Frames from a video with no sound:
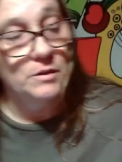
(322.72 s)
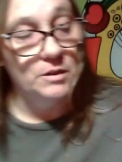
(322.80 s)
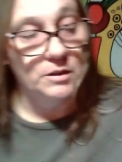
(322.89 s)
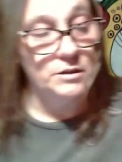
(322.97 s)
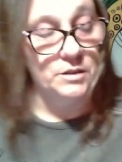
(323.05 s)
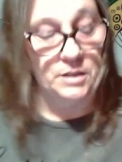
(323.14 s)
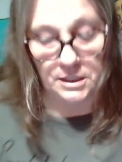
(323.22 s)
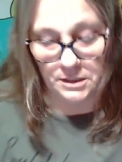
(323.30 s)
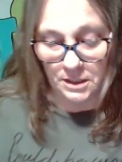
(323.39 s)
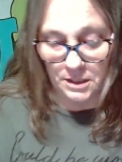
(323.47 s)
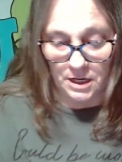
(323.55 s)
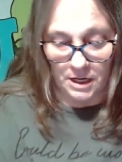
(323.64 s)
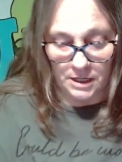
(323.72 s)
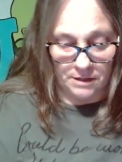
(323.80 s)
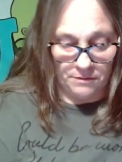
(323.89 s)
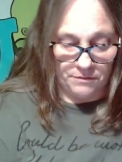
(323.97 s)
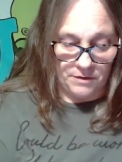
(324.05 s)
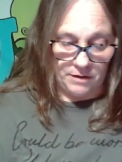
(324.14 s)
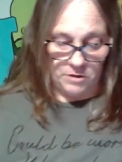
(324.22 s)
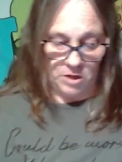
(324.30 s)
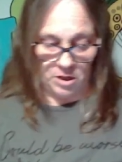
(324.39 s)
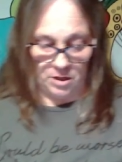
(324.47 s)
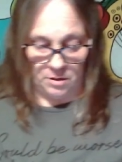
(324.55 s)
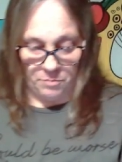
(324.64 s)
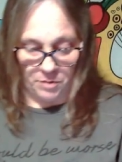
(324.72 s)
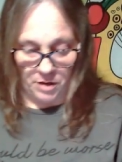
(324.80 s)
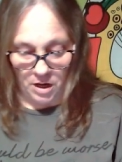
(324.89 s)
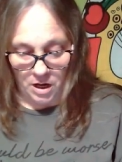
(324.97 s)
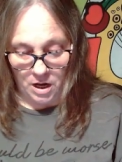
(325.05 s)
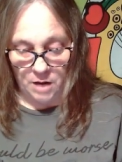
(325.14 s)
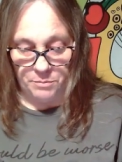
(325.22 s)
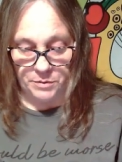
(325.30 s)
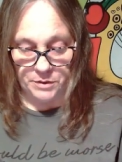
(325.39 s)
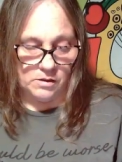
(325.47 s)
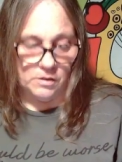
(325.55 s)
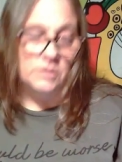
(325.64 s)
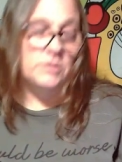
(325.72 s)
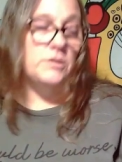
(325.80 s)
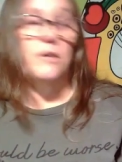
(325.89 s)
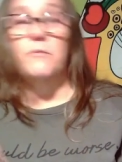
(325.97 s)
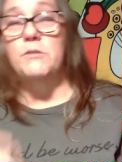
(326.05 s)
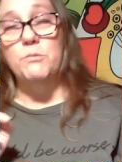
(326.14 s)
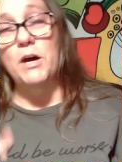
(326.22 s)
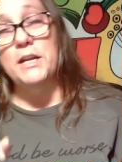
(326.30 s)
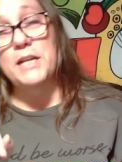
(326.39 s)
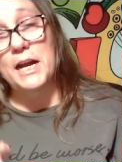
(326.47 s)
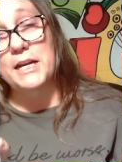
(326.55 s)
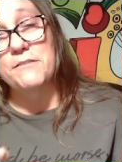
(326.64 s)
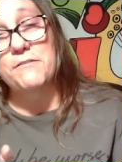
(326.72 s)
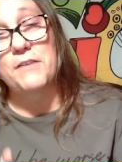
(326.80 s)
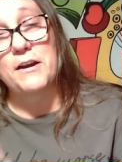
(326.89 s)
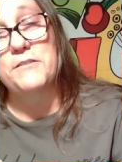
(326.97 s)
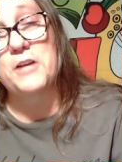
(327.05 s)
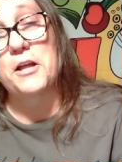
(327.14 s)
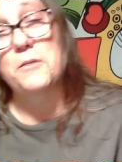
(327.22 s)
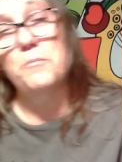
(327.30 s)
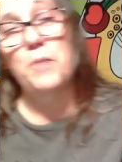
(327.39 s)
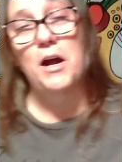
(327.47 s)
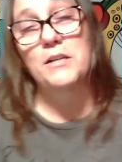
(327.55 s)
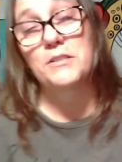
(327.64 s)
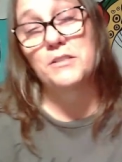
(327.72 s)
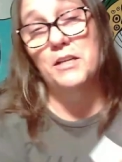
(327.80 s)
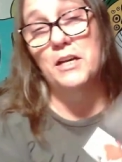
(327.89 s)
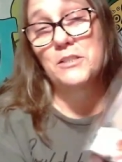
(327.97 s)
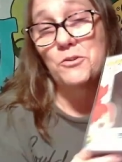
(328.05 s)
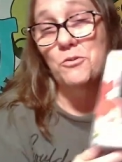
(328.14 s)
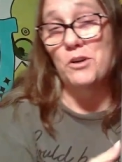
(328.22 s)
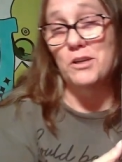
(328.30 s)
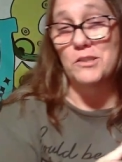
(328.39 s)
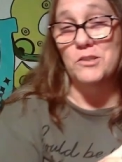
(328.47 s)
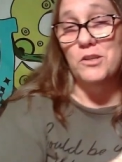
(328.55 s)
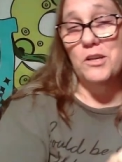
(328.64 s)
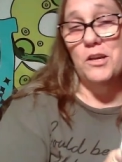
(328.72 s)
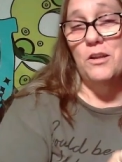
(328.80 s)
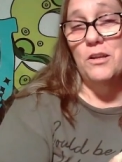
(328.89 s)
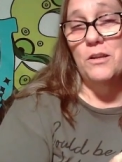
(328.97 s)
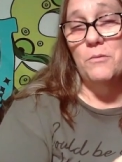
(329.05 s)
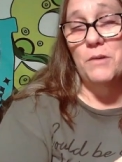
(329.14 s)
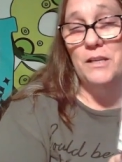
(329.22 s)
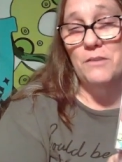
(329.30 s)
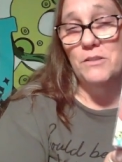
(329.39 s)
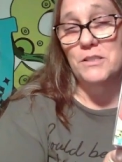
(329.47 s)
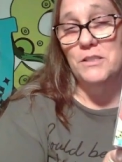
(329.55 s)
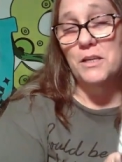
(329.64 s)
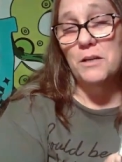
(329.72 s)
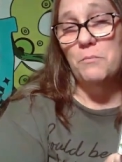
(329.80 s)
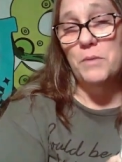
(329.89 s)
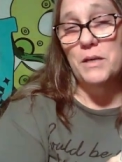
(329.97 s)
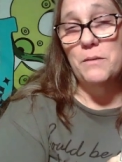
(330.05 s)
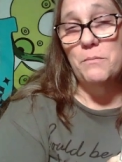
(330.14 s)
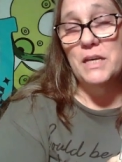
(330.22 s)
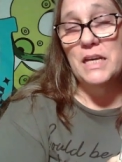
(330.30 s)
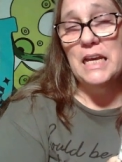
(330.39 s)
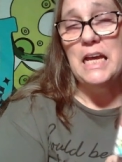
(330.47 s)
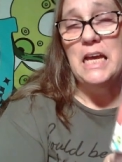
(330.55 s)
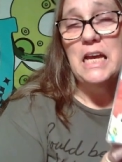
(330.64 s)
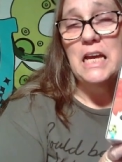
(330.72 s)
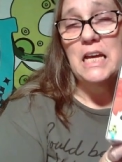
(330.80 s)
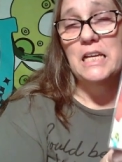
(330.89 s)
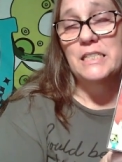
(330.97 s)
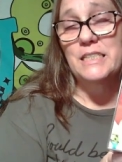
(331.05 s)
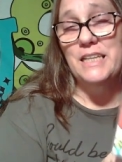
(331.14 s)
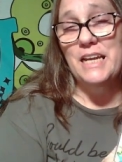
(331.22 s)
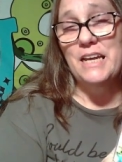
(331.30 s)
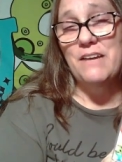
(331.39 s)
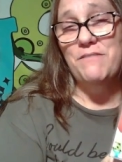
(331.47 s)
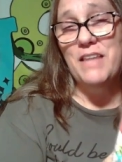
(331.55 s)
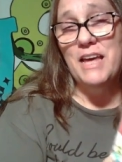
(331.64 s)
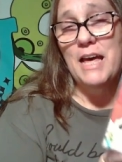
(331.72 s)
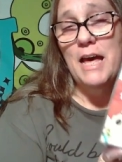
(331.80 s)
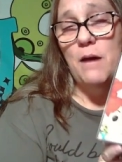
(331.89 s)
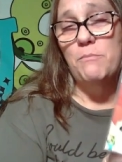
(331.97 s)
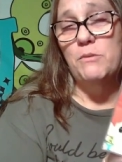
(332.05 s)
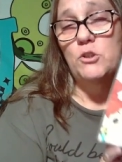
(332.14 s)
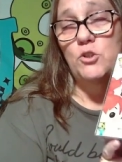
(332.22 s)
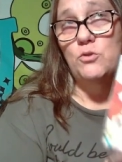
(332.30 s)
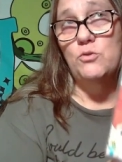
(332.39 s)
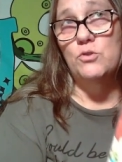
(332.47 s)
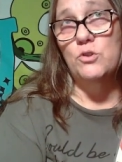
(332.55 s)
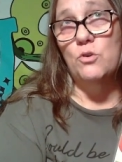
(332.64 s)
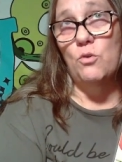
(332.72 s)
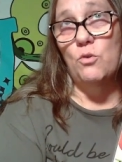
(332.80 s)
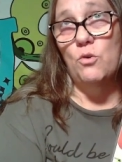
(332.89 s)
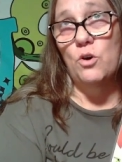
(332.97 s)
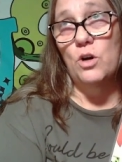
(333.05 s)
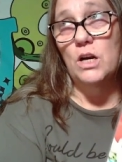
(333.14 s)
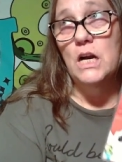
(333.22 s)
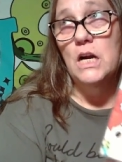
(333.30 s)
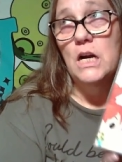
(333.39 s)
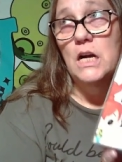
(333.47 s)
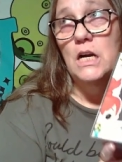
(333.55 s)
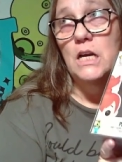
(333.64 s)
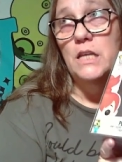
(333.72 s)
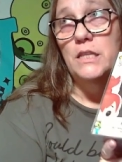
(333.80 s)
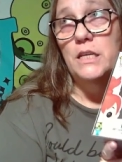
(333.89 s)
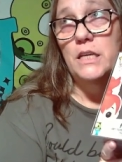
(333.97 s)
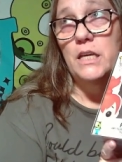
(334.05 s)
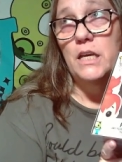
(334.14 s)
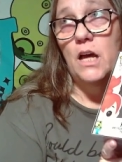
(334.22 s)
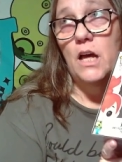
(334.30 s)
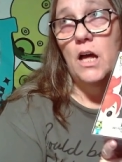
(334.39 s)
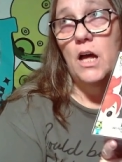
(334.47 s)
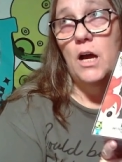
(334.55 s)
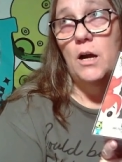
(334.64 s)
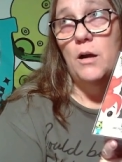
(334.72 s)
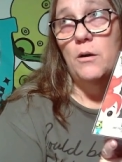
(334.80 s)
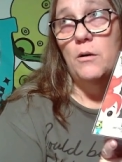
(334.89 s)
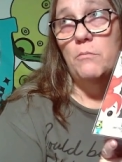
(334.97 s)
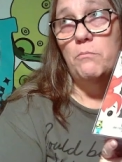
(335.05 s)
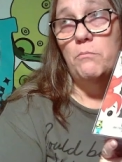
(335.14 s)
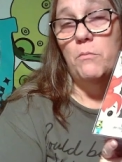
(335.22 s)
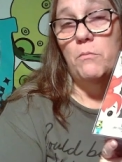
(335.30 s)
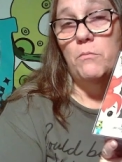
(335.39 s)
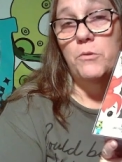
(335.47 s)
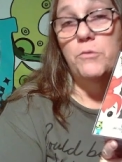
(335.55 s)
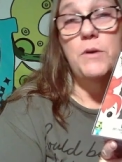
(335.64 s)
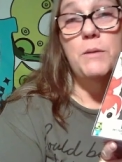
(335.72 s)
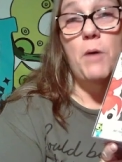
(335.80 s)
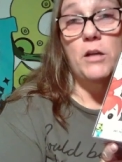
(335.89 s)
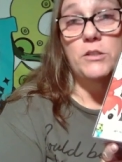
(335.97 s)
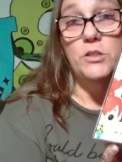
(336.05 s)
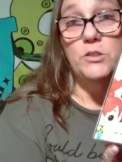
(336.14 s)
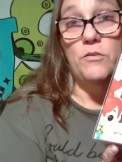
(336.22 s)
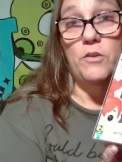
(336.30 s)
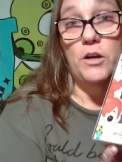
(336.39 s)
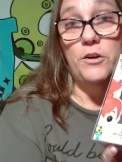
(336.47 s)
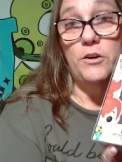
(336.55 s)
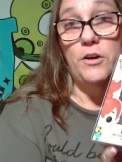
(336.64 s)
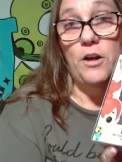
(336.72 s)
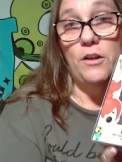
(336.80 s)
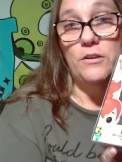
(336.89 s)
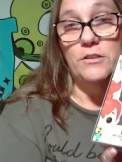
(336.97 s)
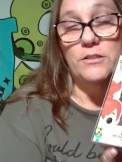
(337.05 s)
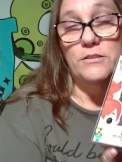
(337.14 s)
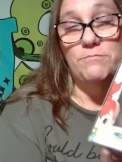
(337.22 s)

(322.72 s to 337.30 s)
So that's a ninety-five dollar pop. So there was one ninety-five dollar box and I scored it. So the only way anyone's gonna beat me is if they happen to score the um, three boxes over one hundred dollars.